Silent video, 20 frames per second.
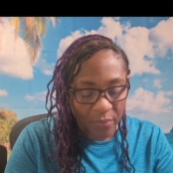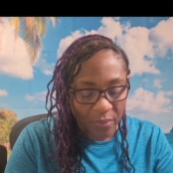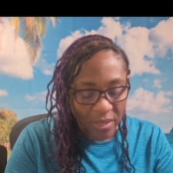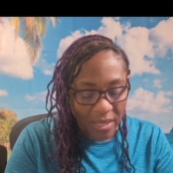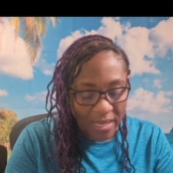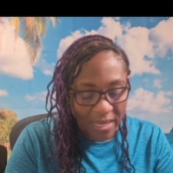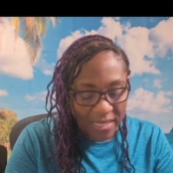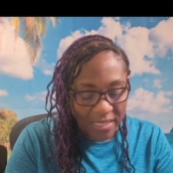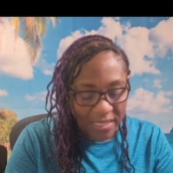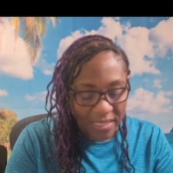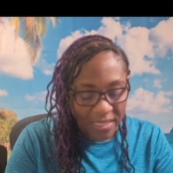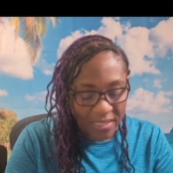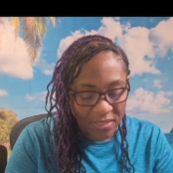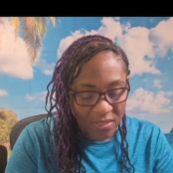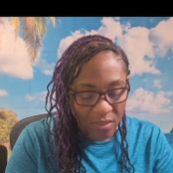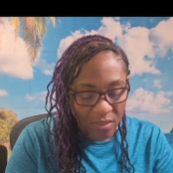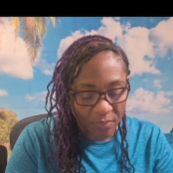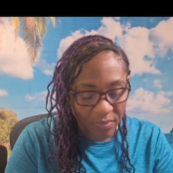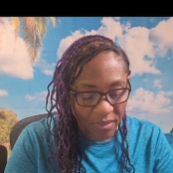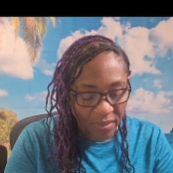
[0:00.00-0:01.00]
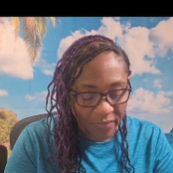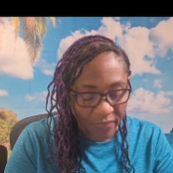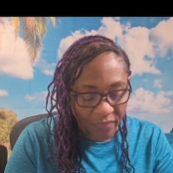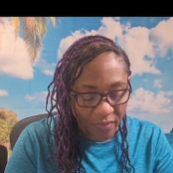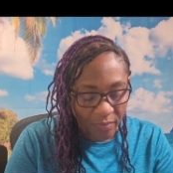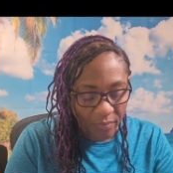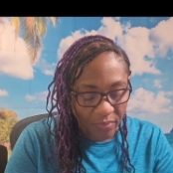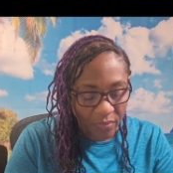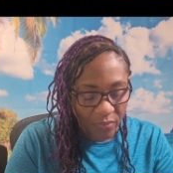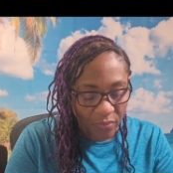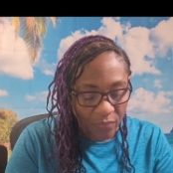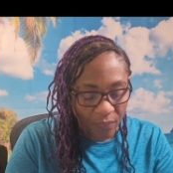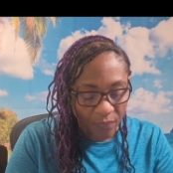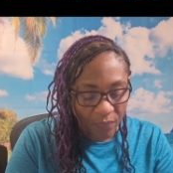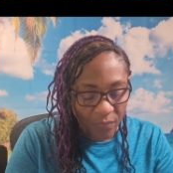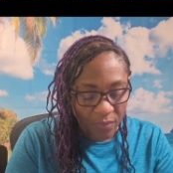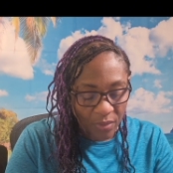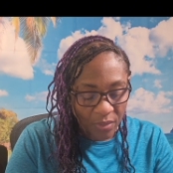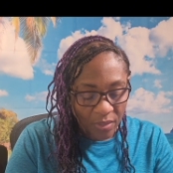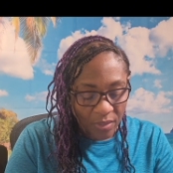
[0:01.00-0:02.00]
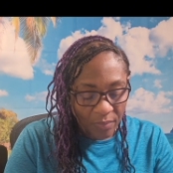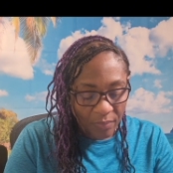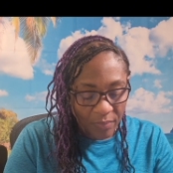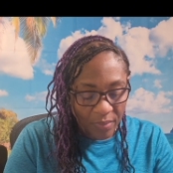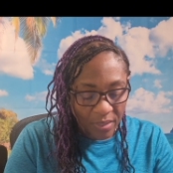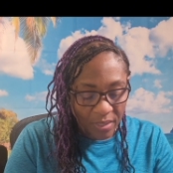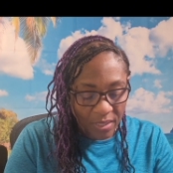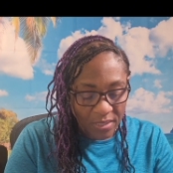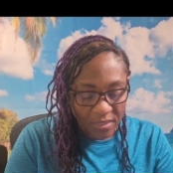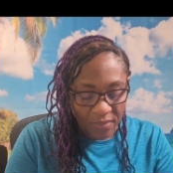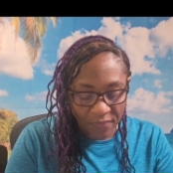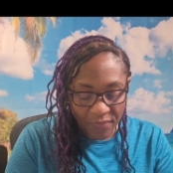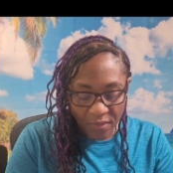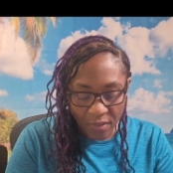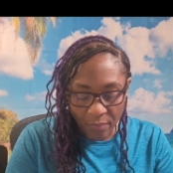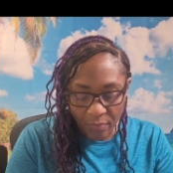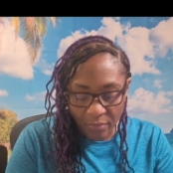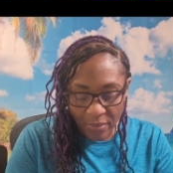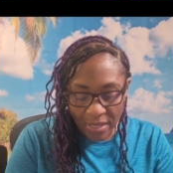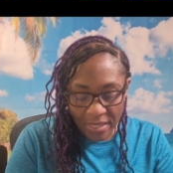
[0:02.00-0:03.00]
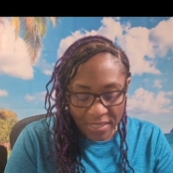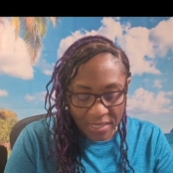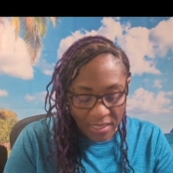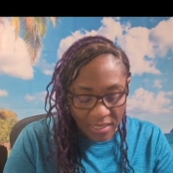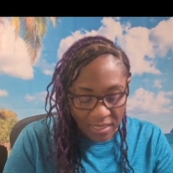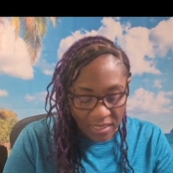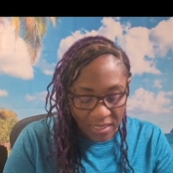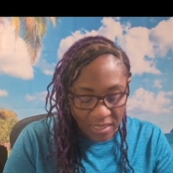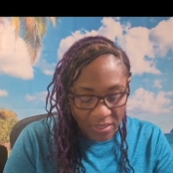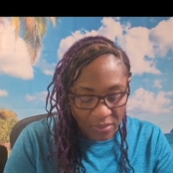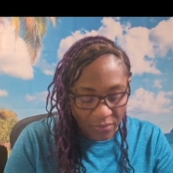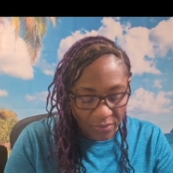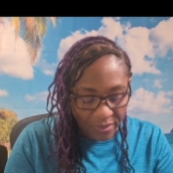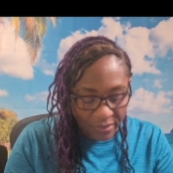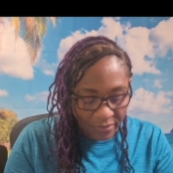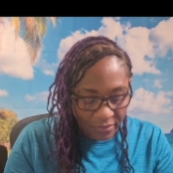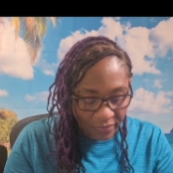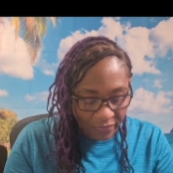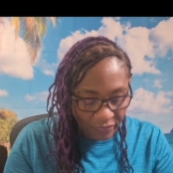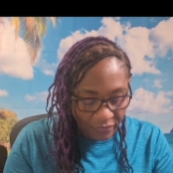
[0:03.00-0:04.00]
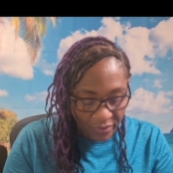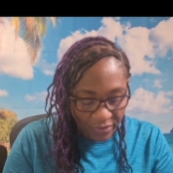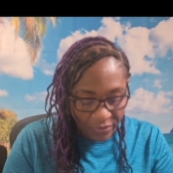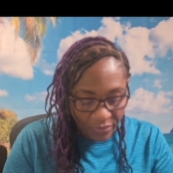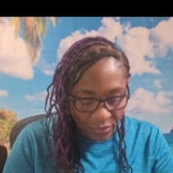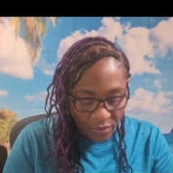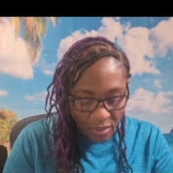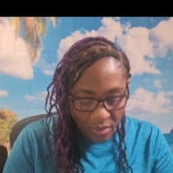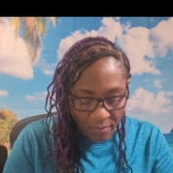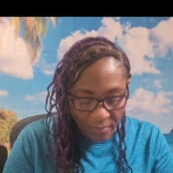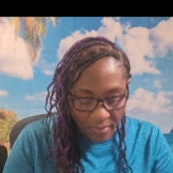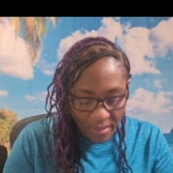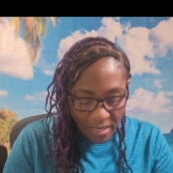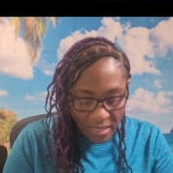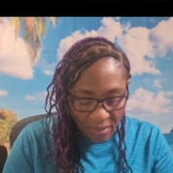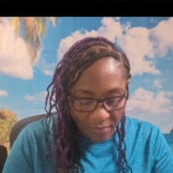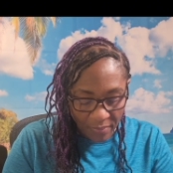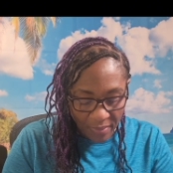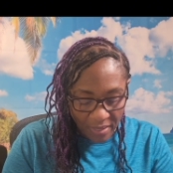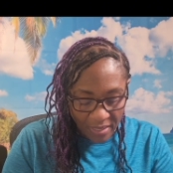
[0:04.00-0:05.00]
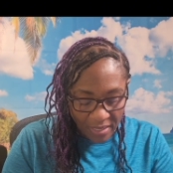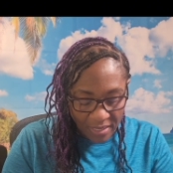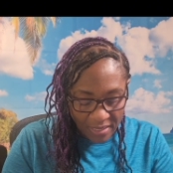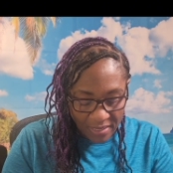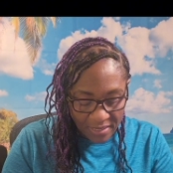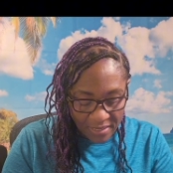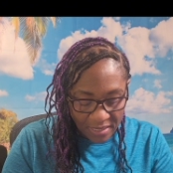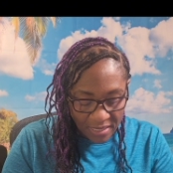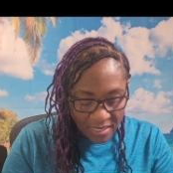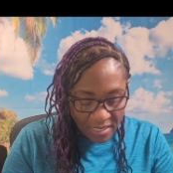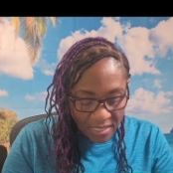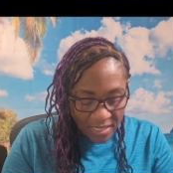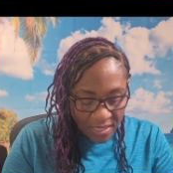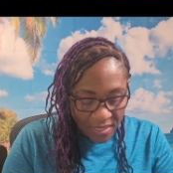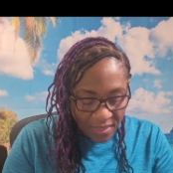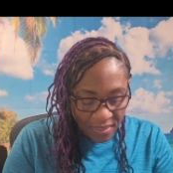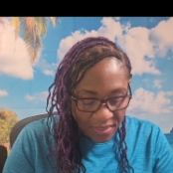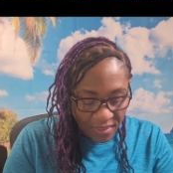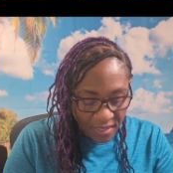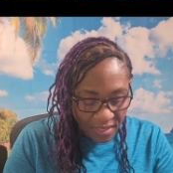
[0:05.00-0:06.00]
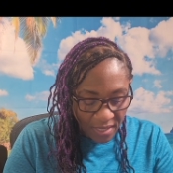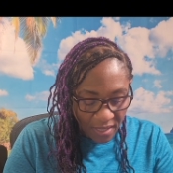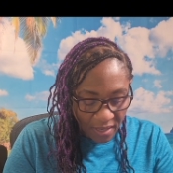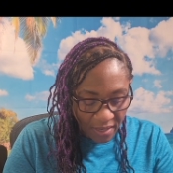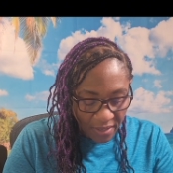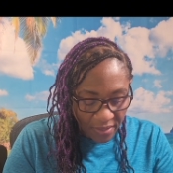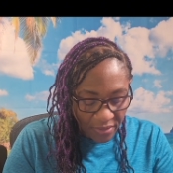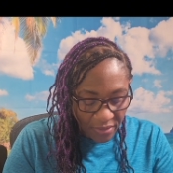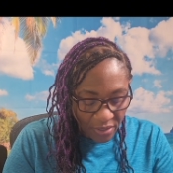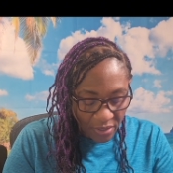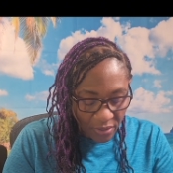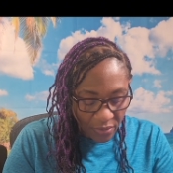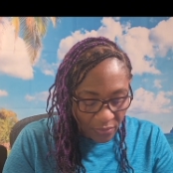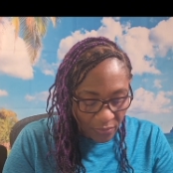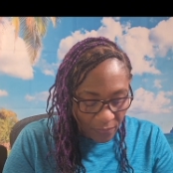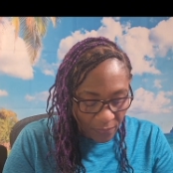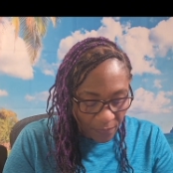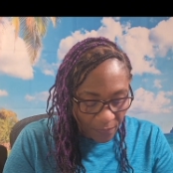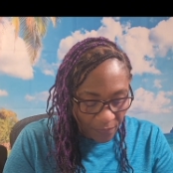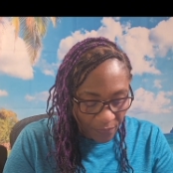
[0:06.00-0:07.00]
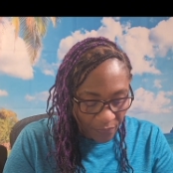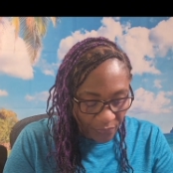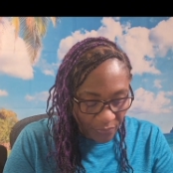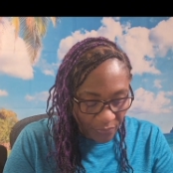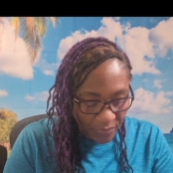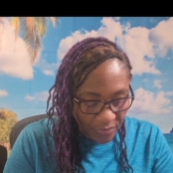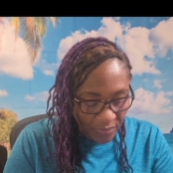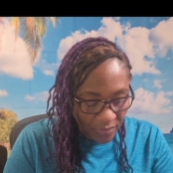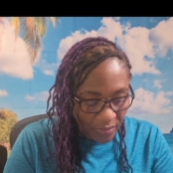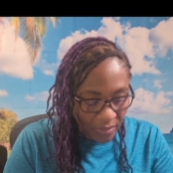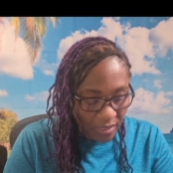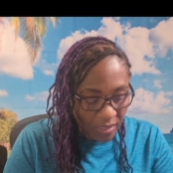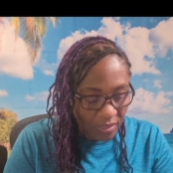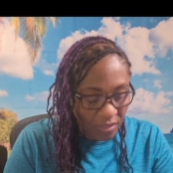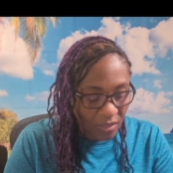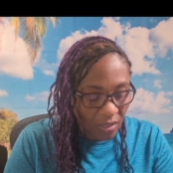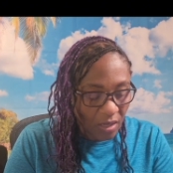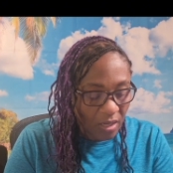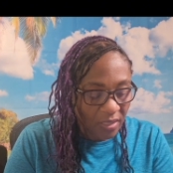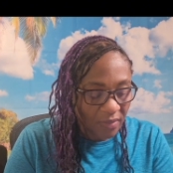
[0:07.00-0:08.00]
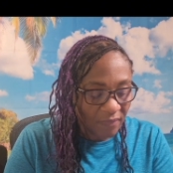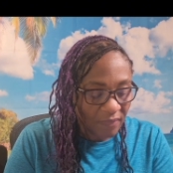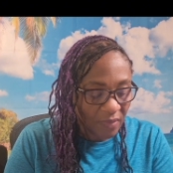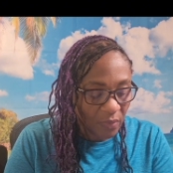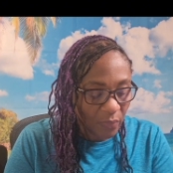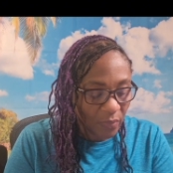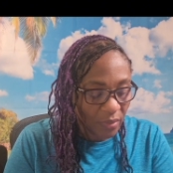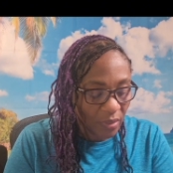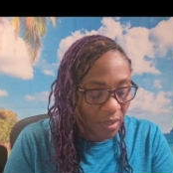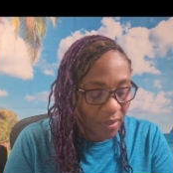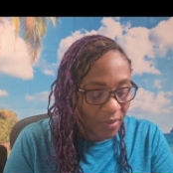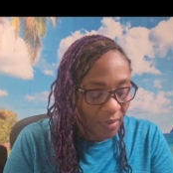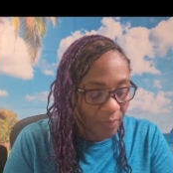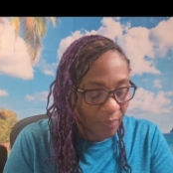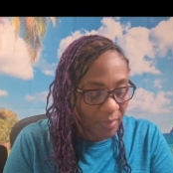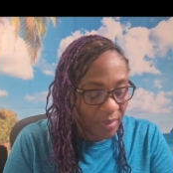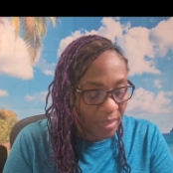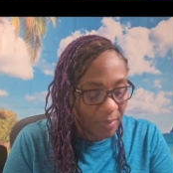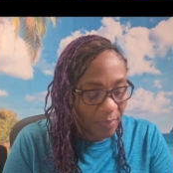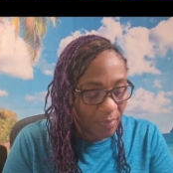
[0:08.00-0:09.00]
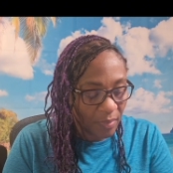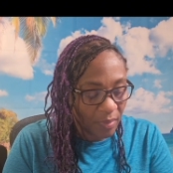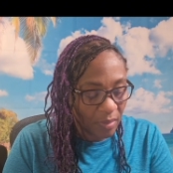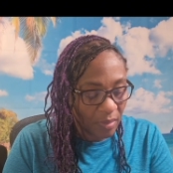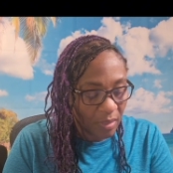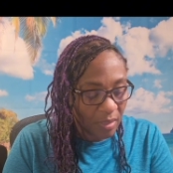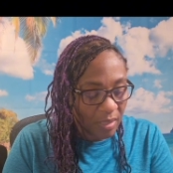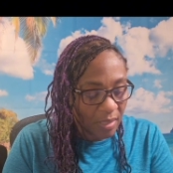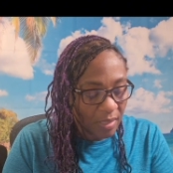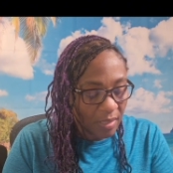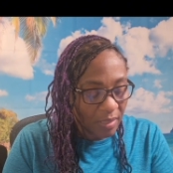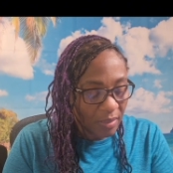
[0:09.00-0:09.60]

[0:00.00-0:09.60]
they were hiding something from you because of their pride and ego. They're afraid to come back because they are now in conflict with other people